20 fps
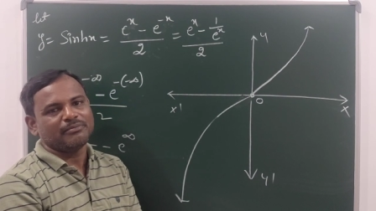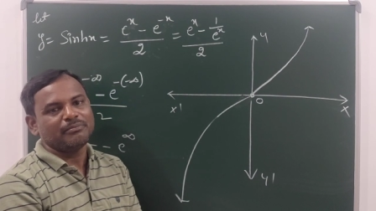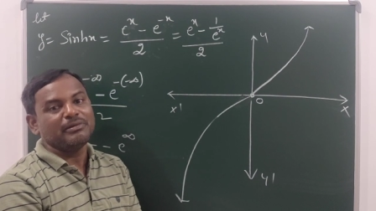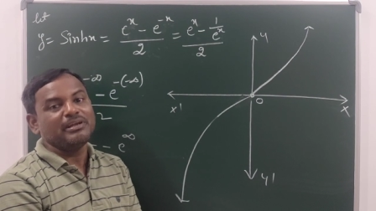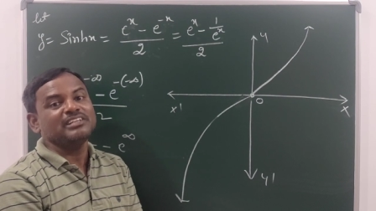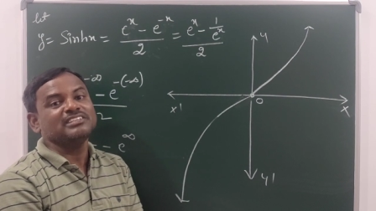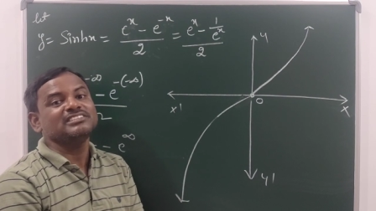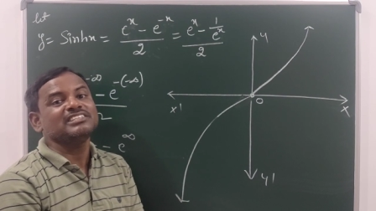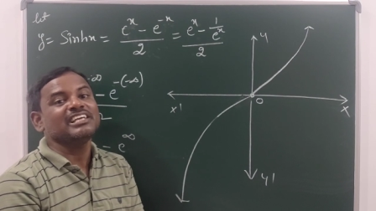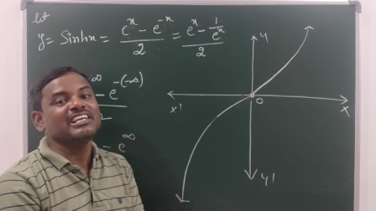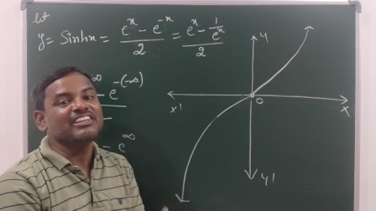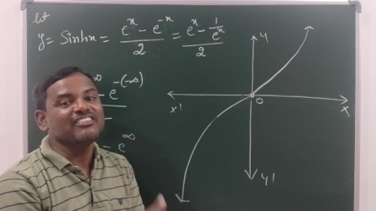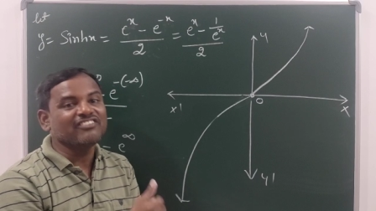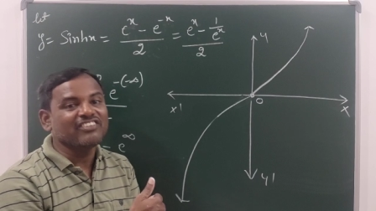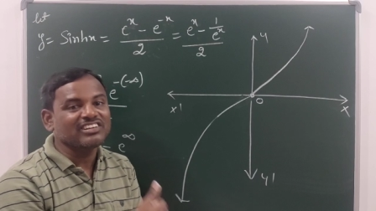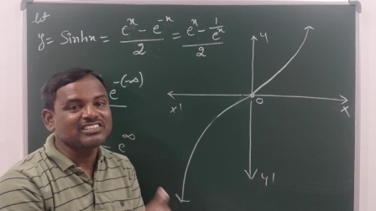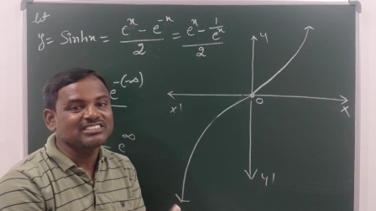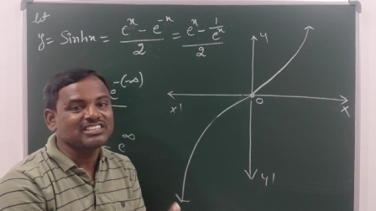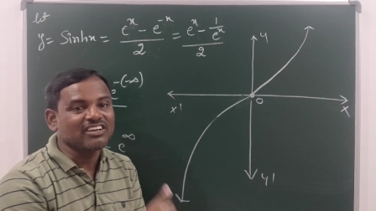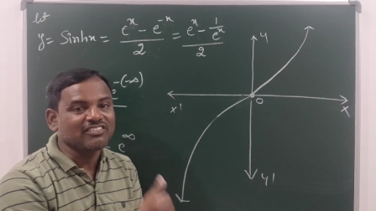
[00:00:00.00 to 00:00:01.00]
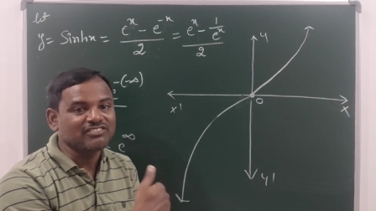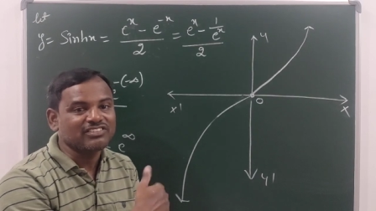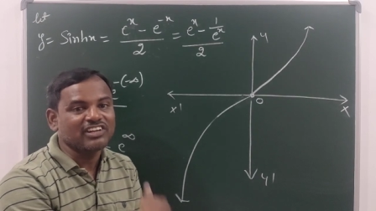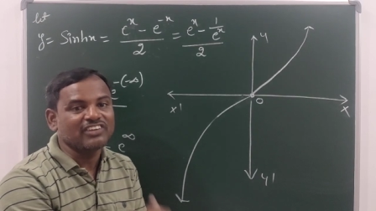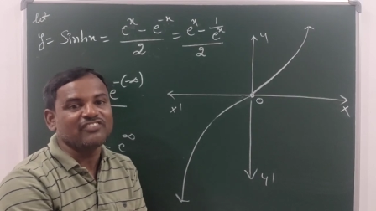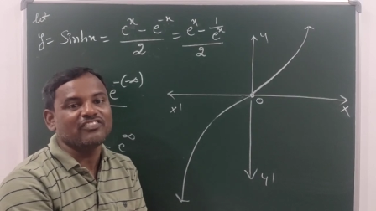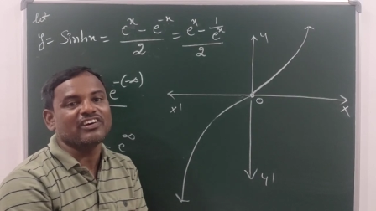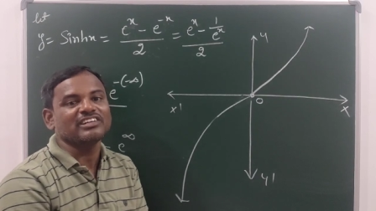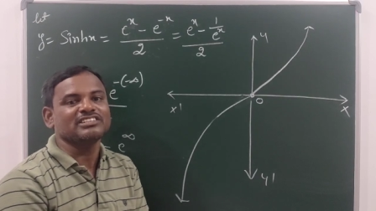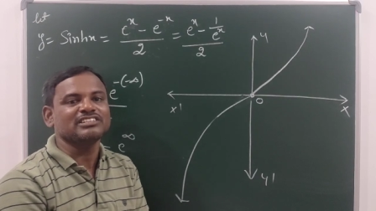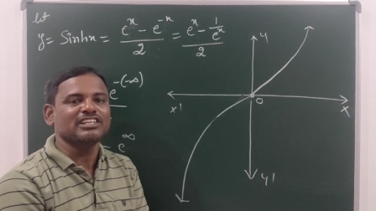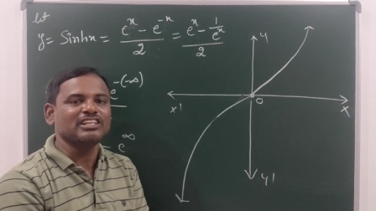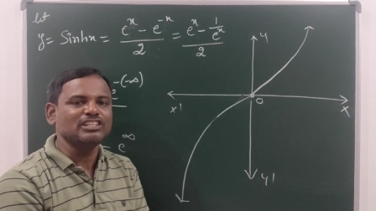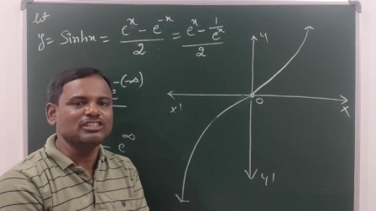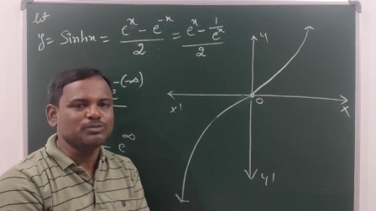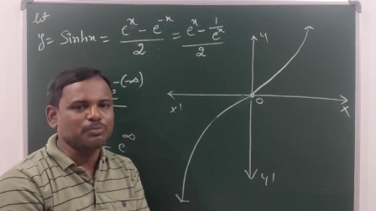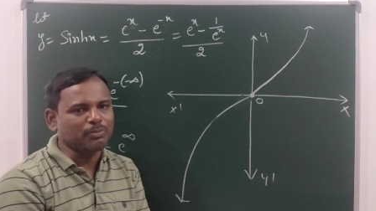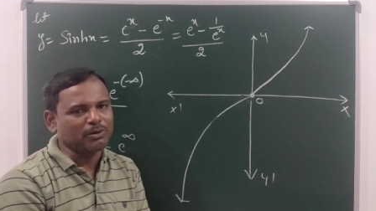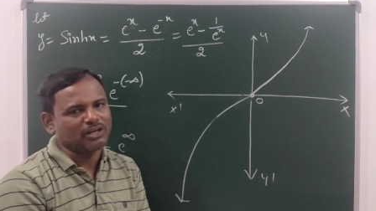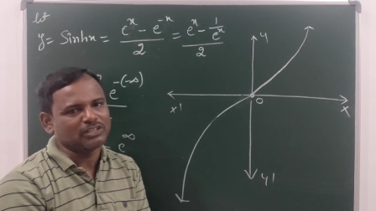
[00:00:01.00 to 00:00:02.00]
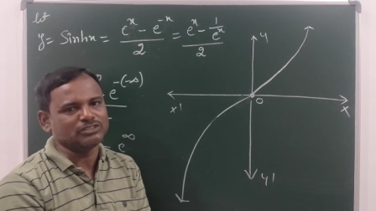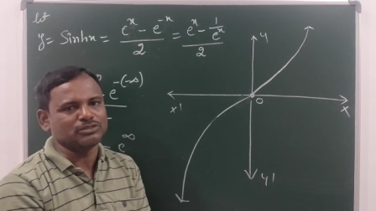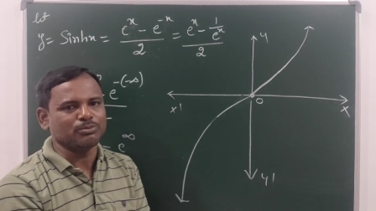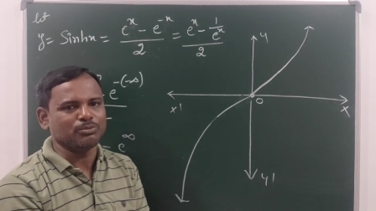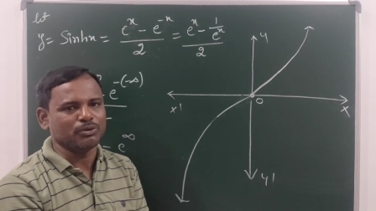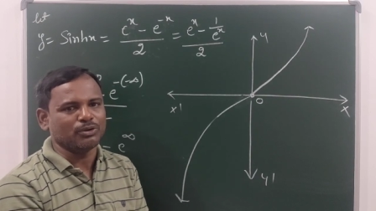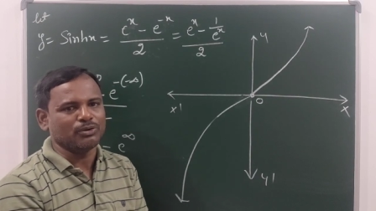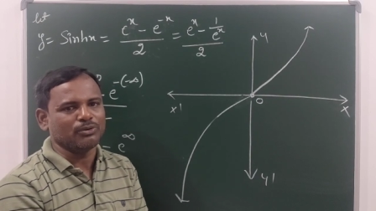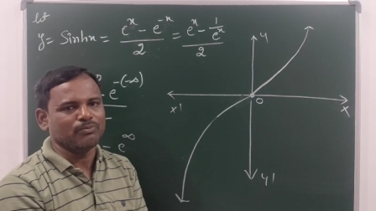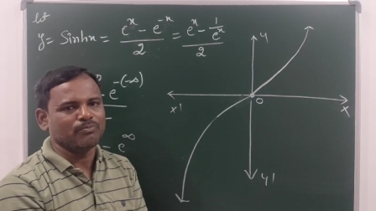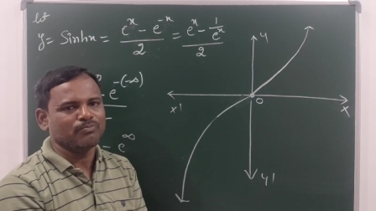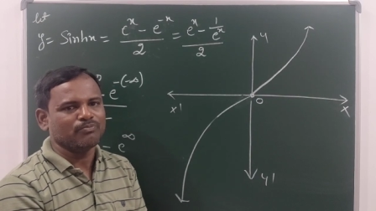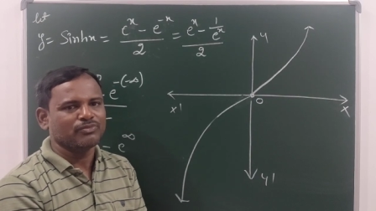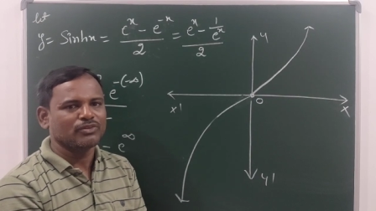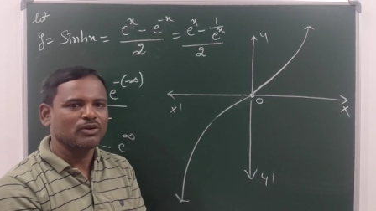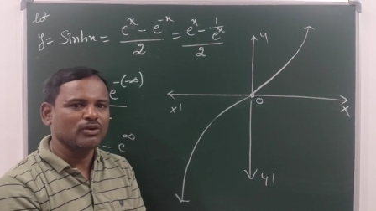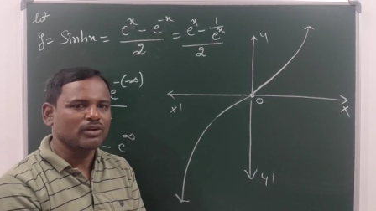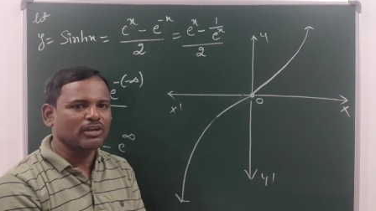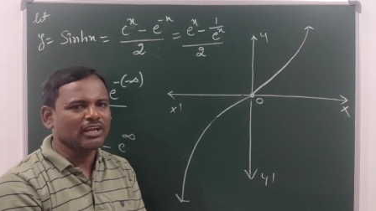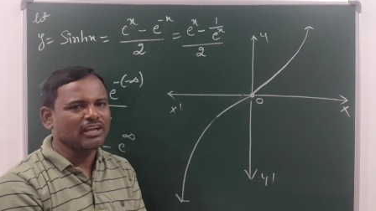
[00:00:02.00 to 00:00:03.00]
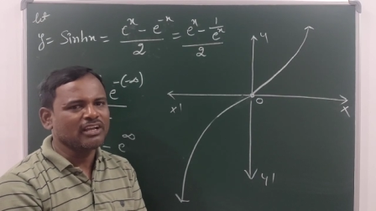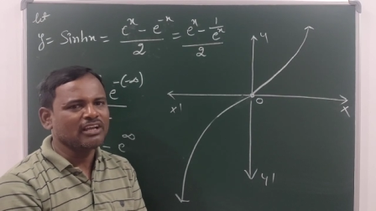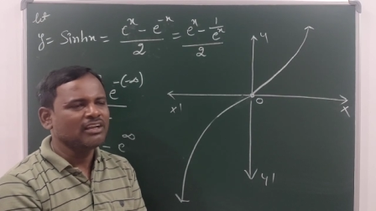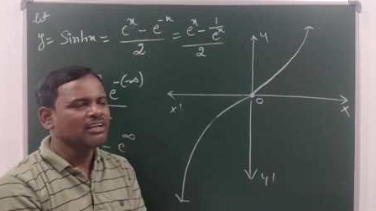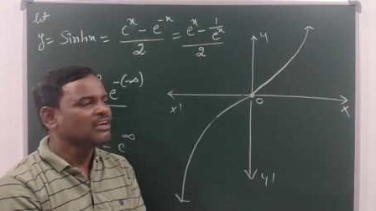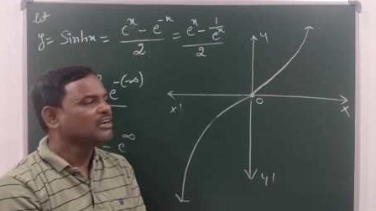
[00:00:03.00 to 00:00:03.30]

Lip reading: Means inverse of that function is possible. Okay.